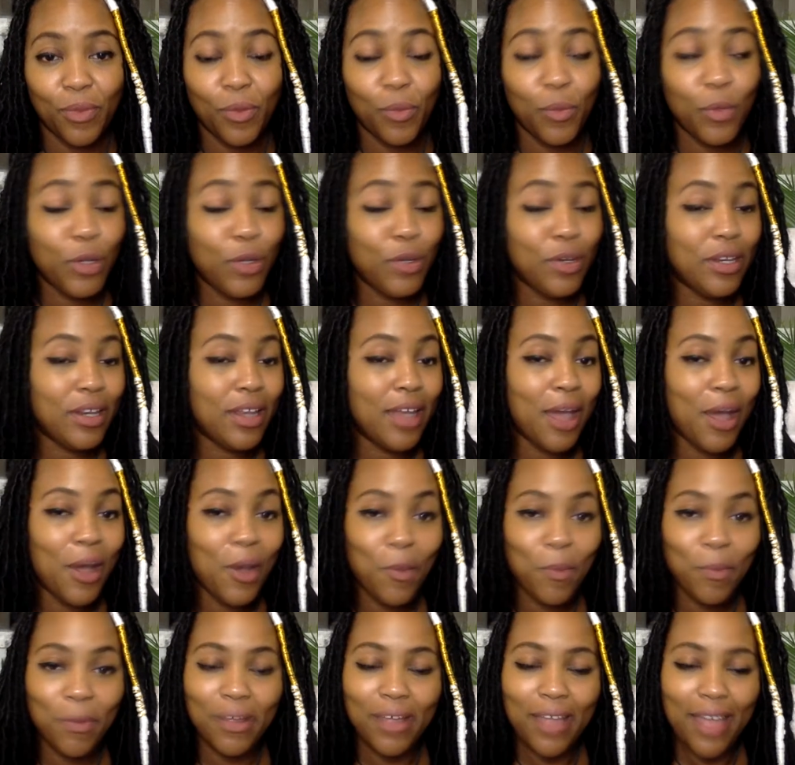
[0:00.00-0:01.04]
When you need
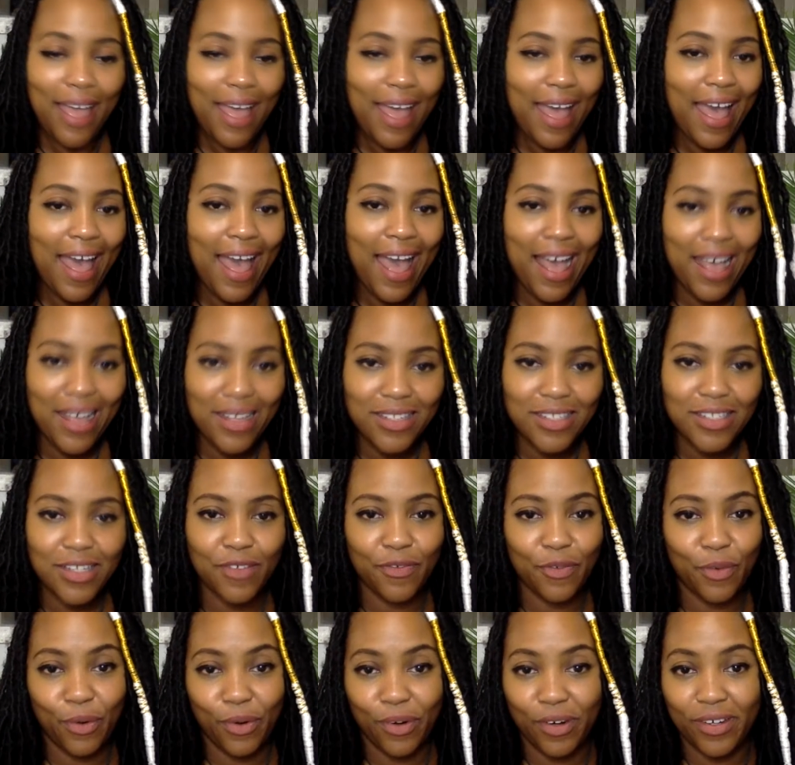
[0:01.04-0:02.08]
help, ask
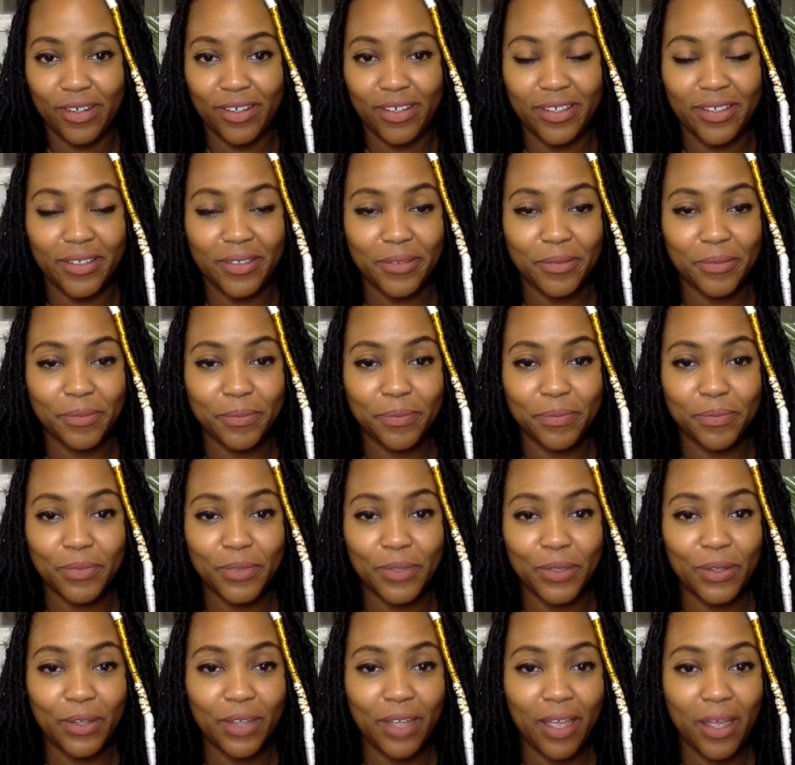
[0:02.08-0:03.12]
for it.
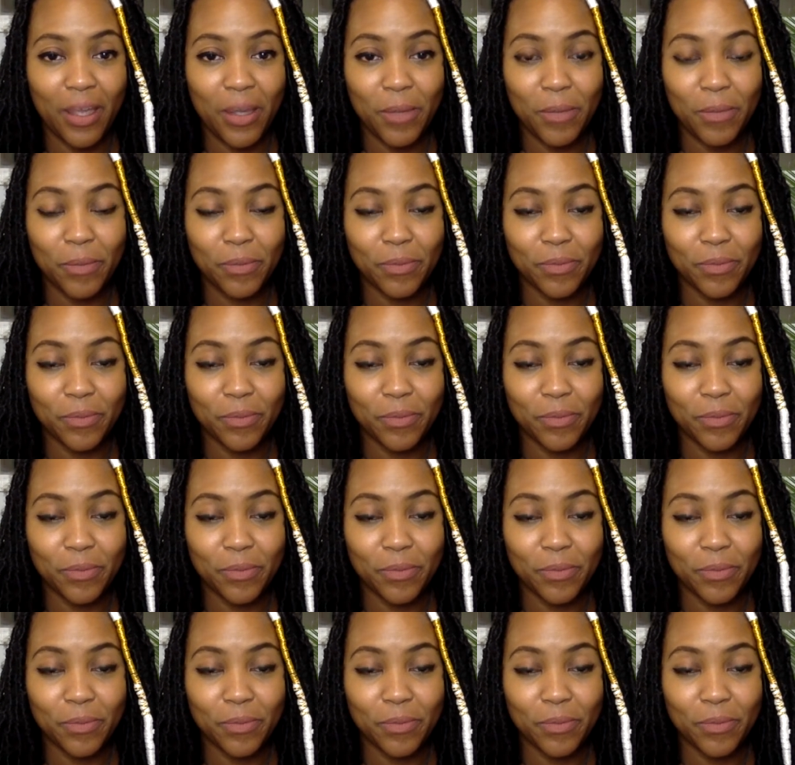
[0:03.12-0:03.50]
Okay?